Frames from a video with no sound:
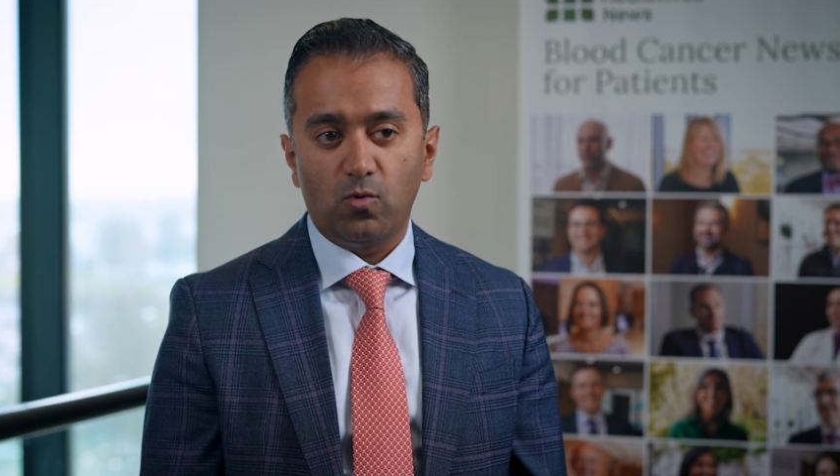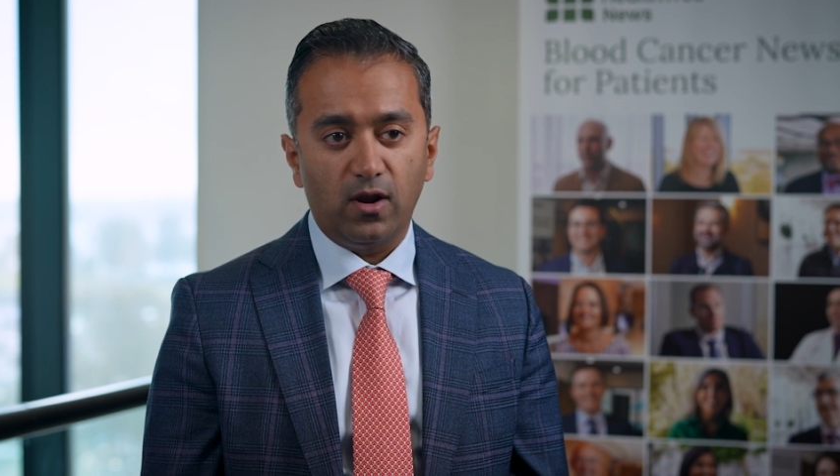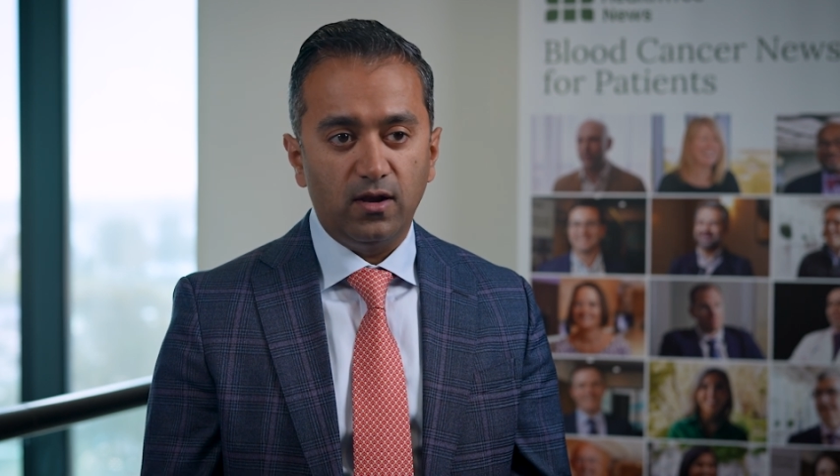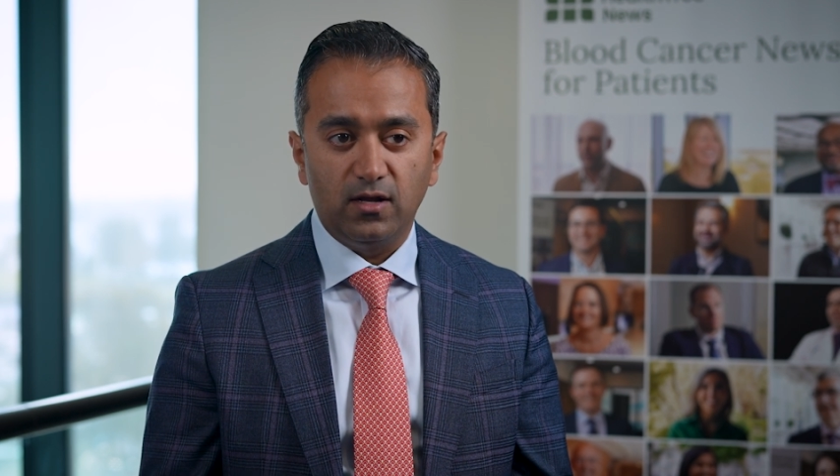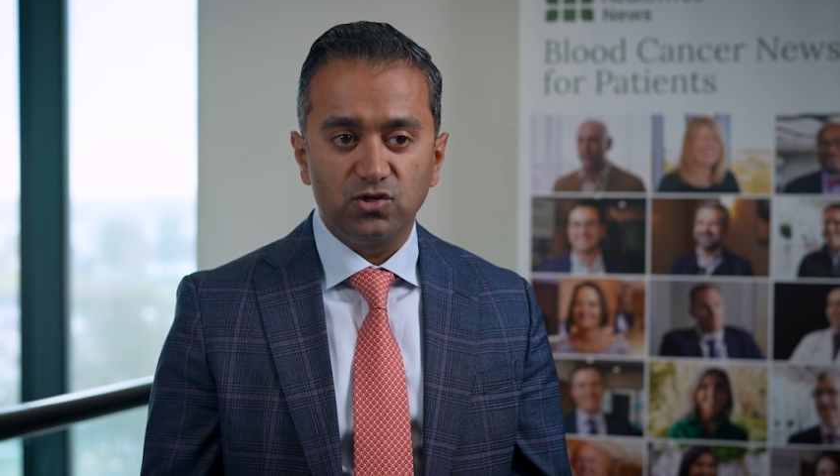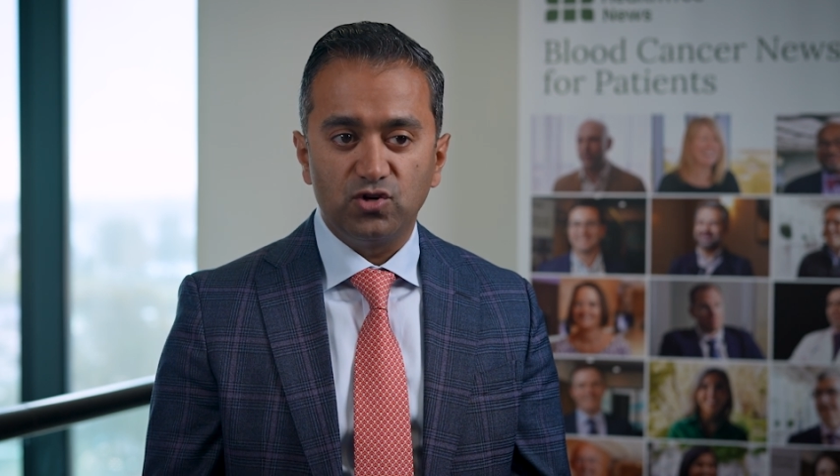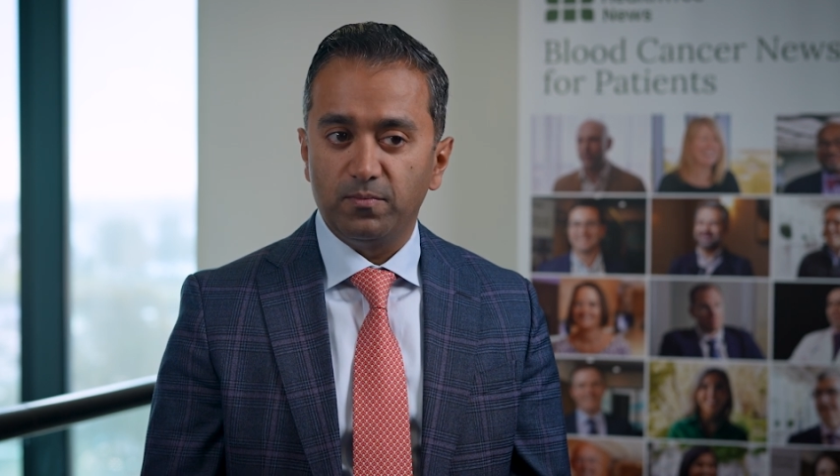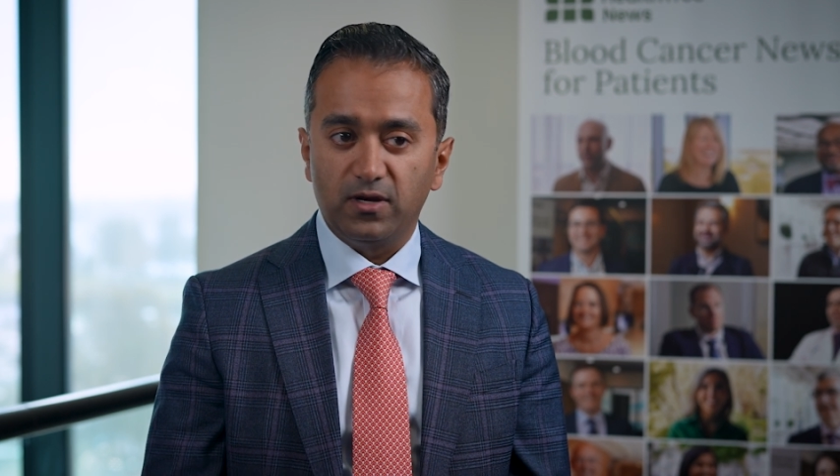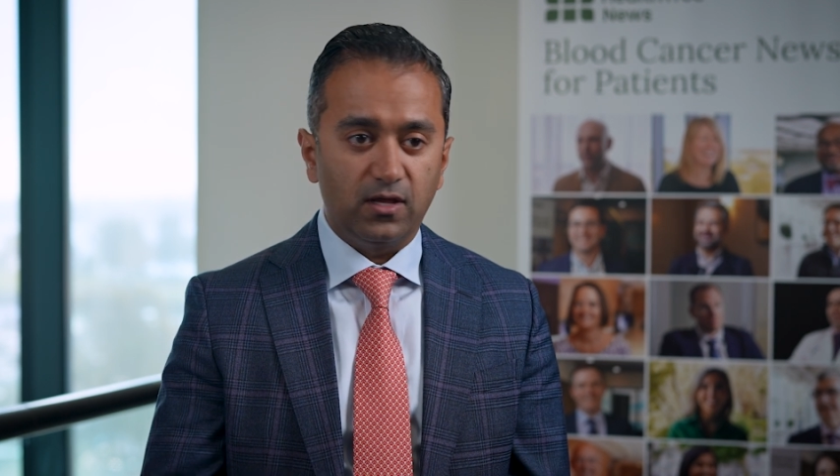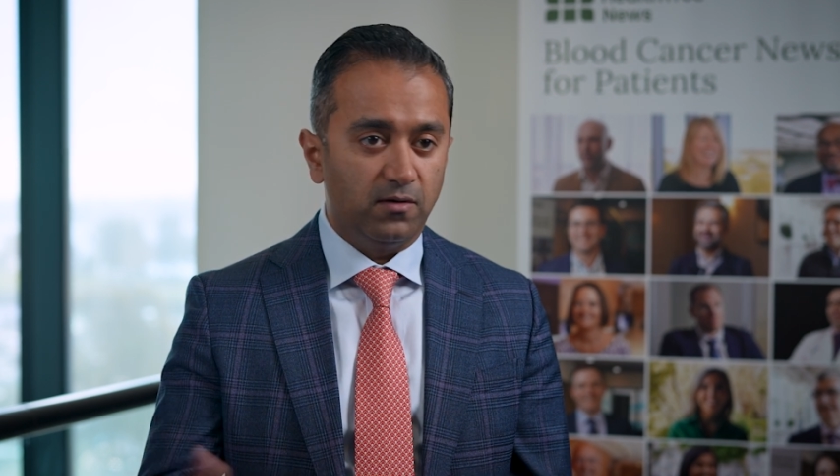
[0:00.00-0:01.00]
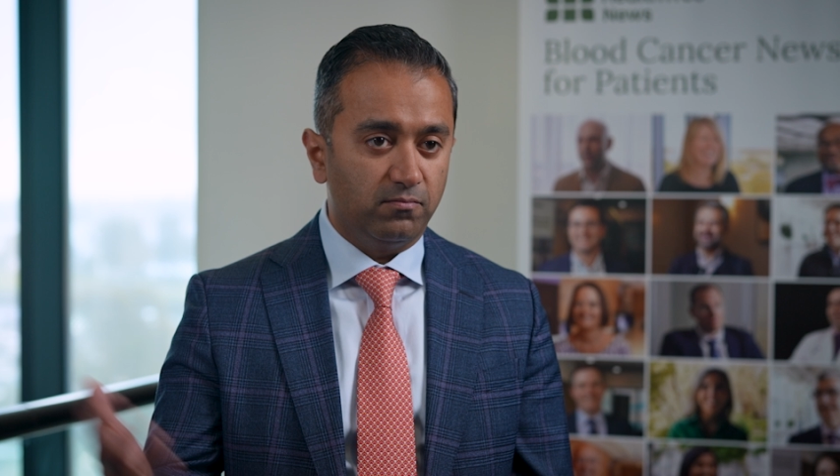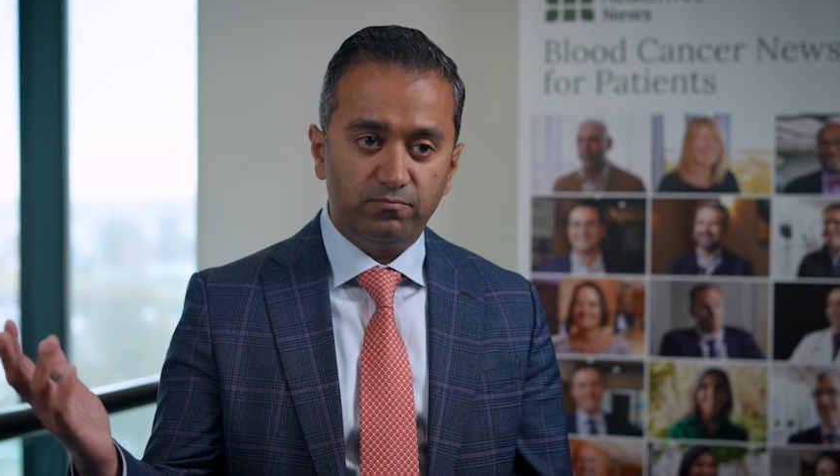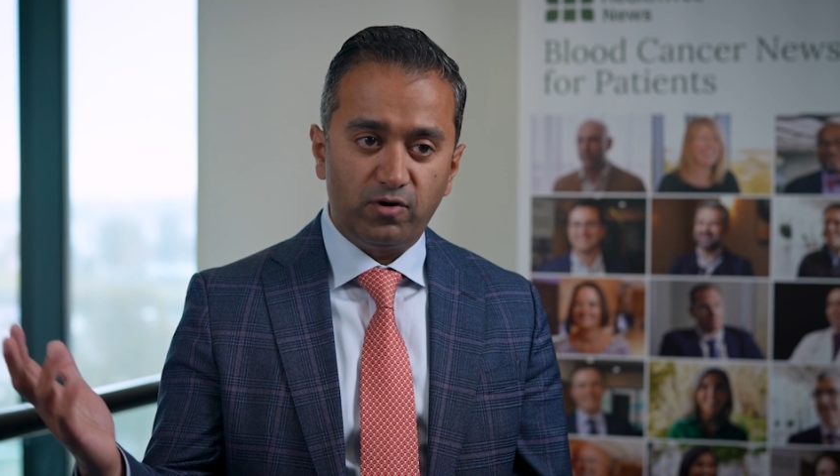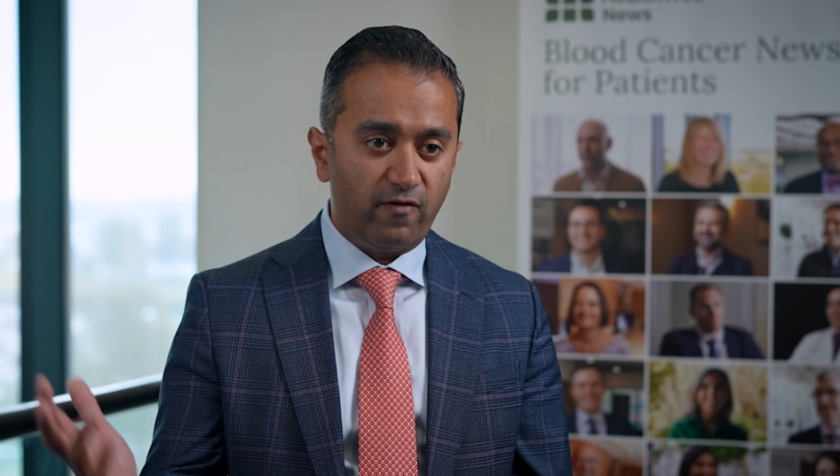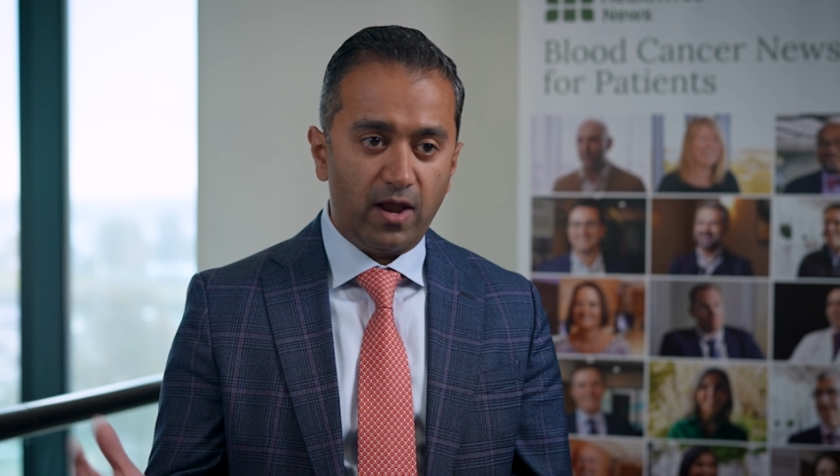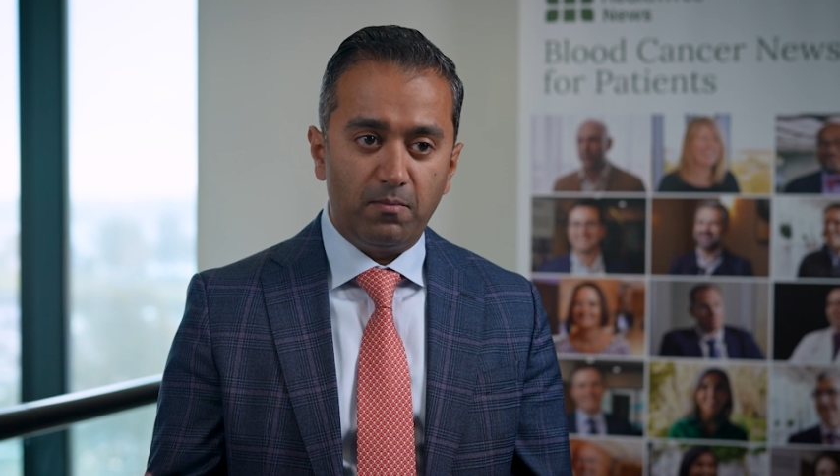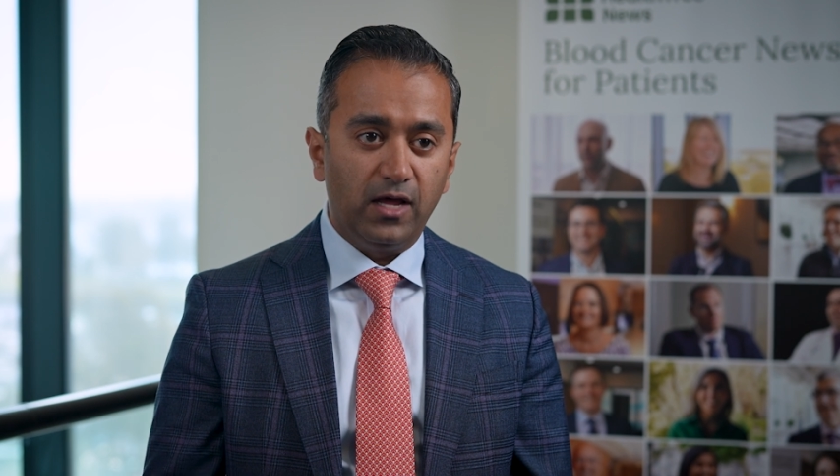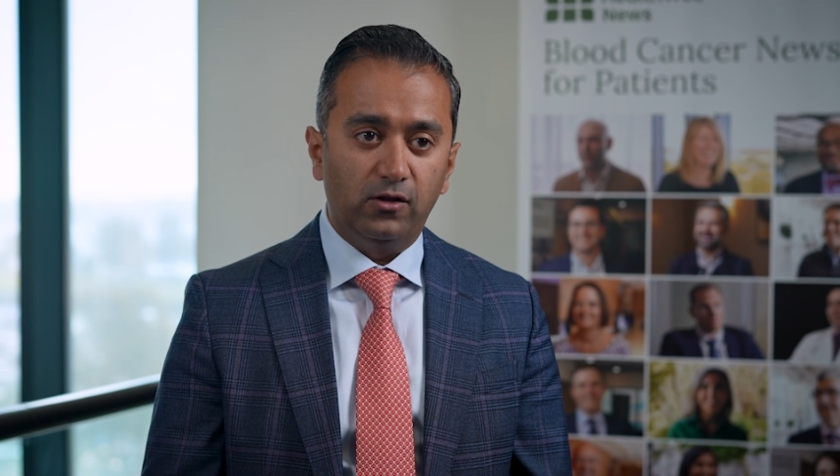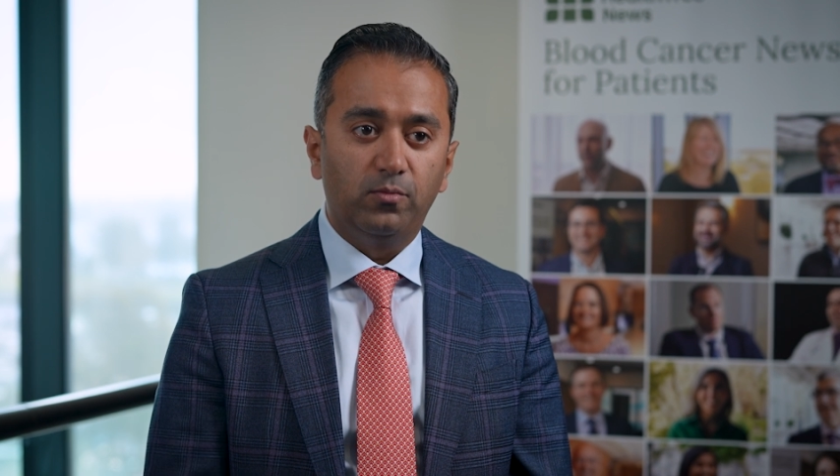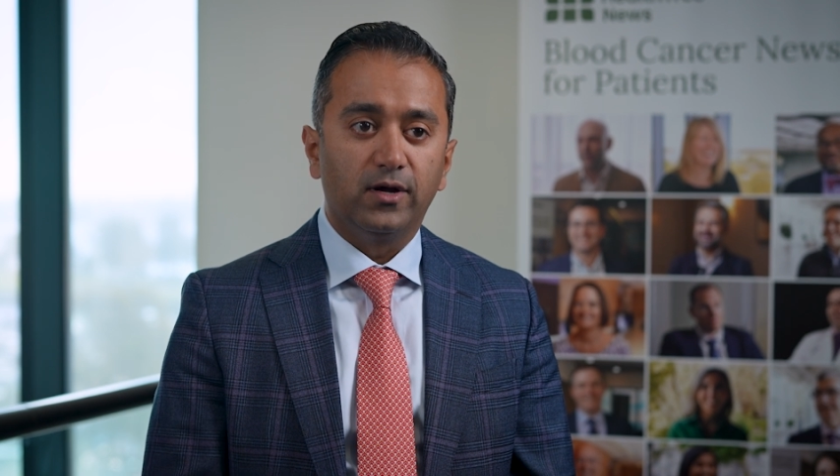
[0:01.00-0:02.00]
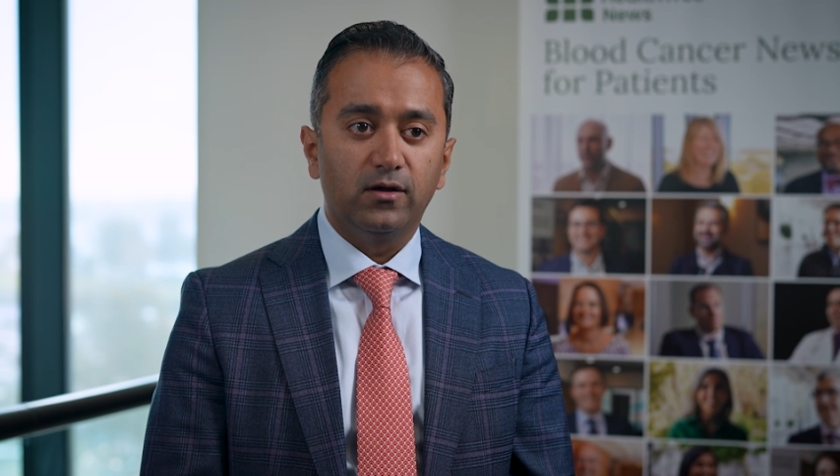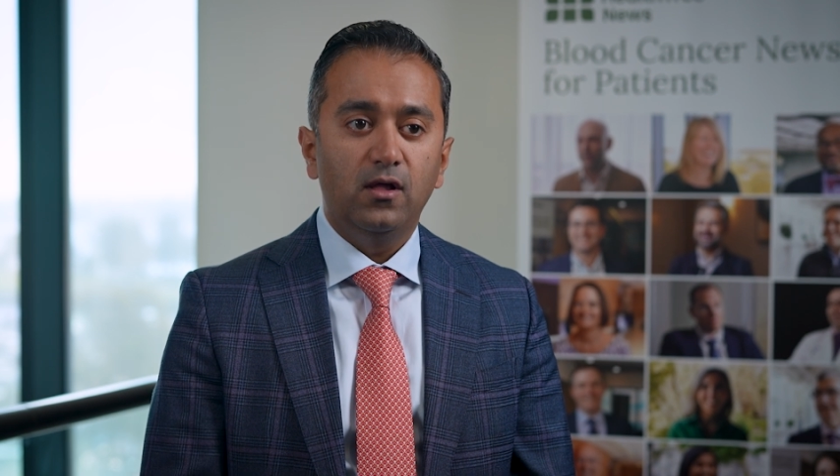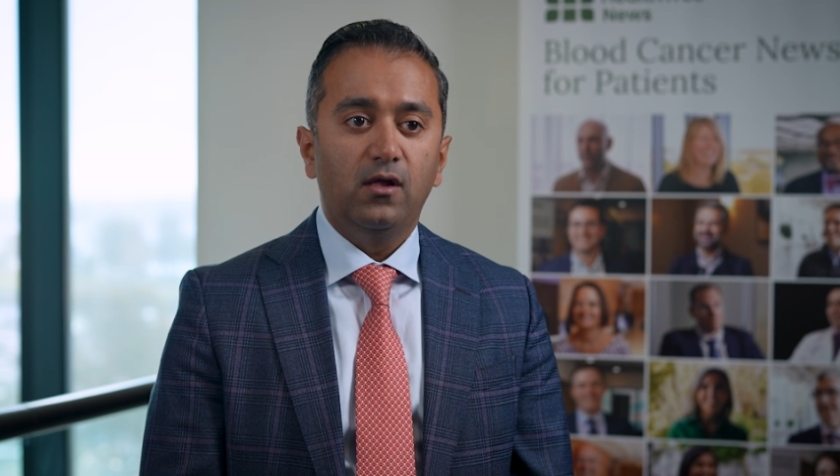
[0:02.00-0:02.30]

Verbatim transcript: one-and-done treatment can prevent myeloma